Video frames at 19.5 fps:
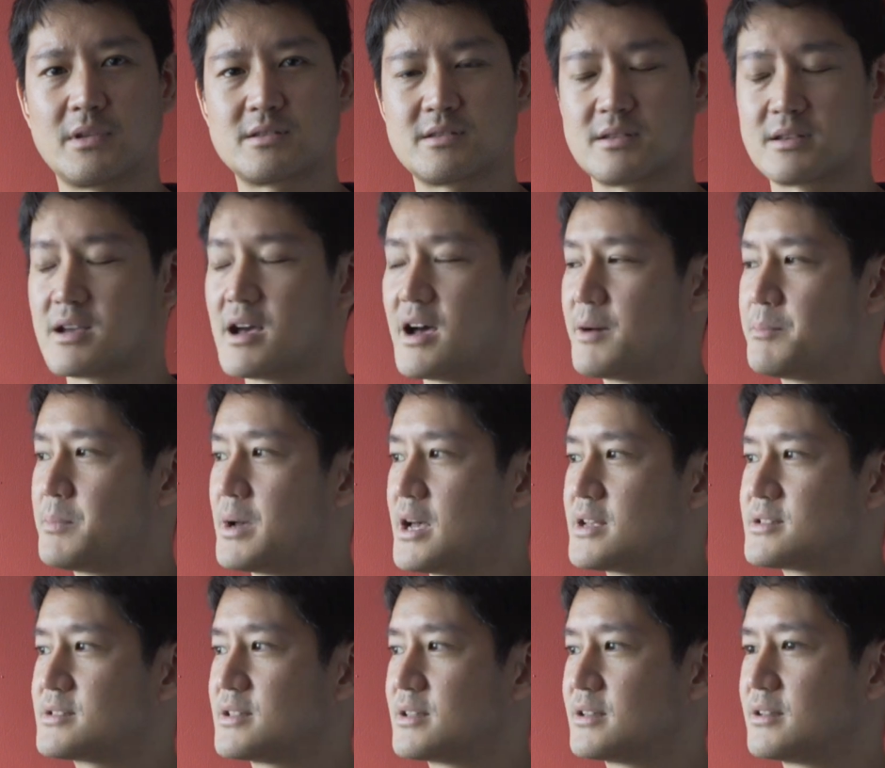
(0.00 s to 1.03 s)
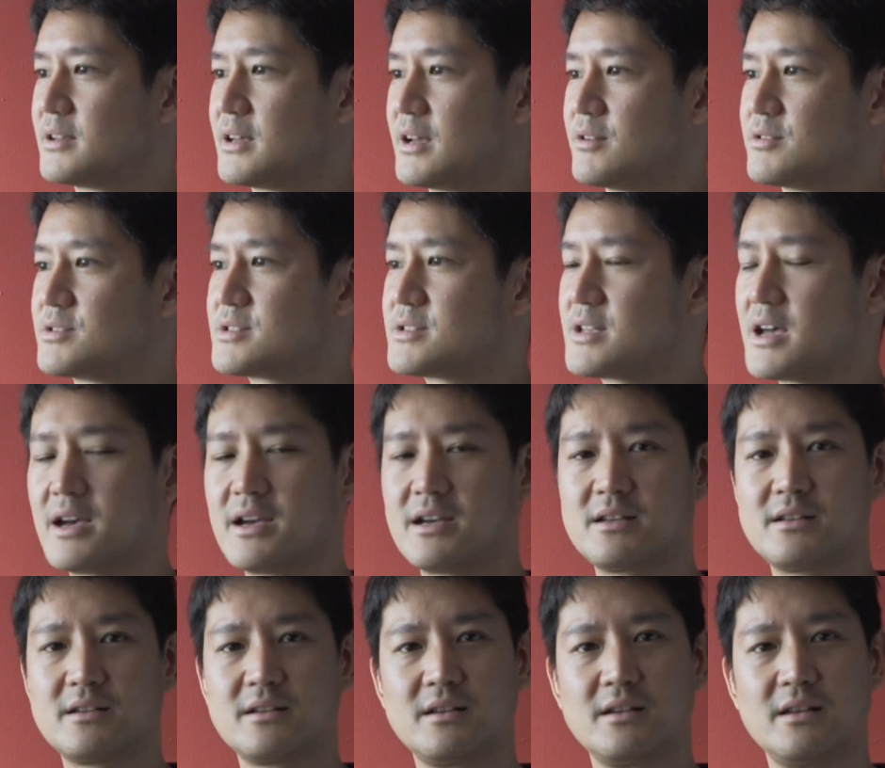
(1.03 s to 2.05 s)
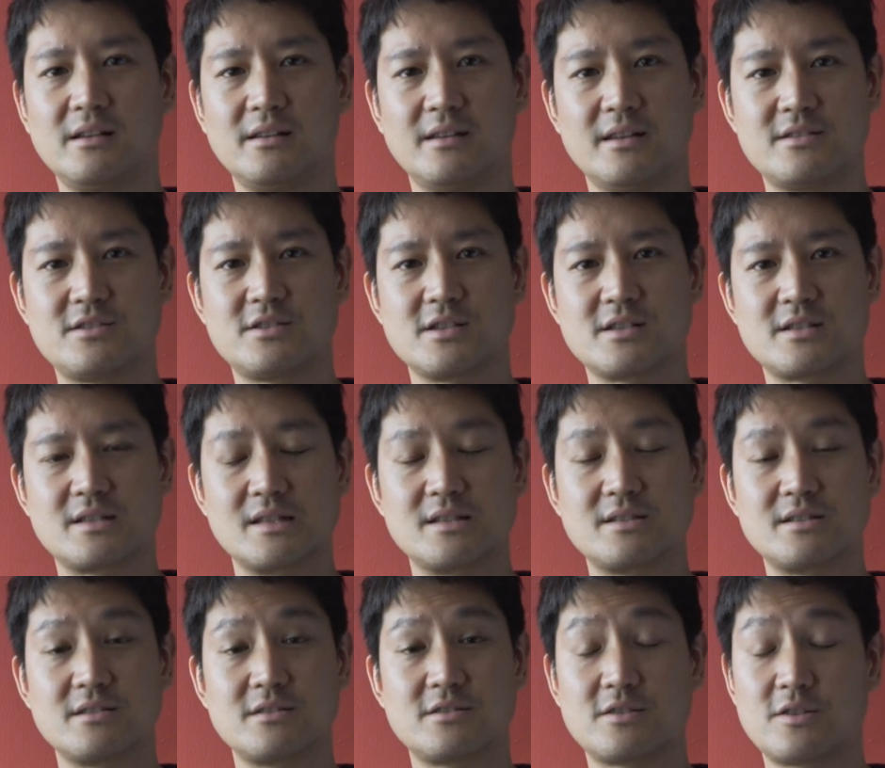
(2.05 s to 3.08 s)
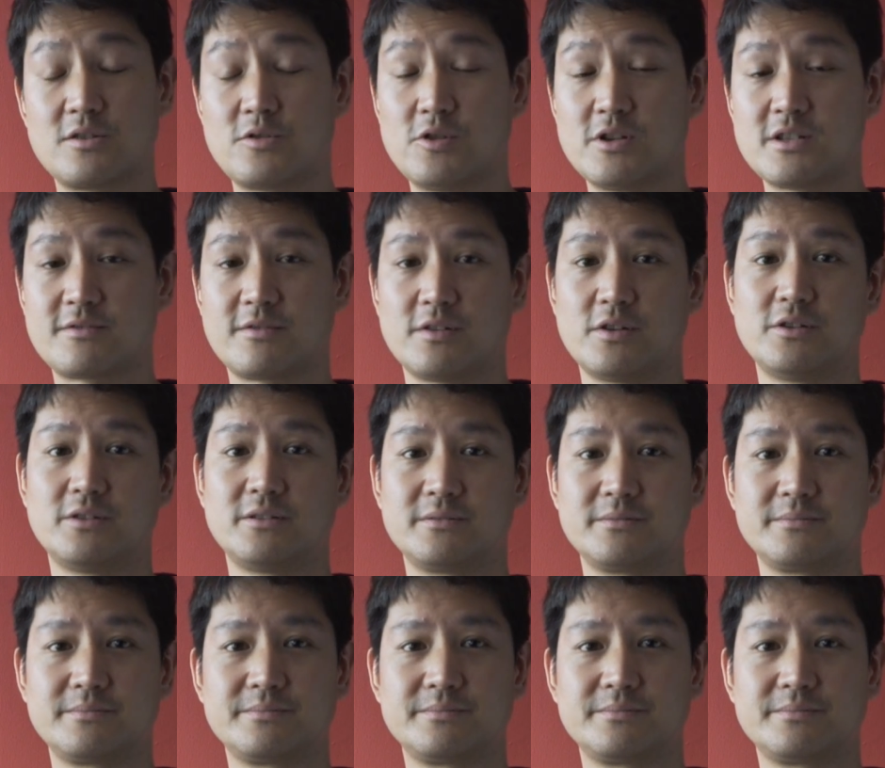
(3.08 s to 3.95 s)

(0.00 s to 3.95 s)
It's a car passing outside. Let's just listen to the noise floor.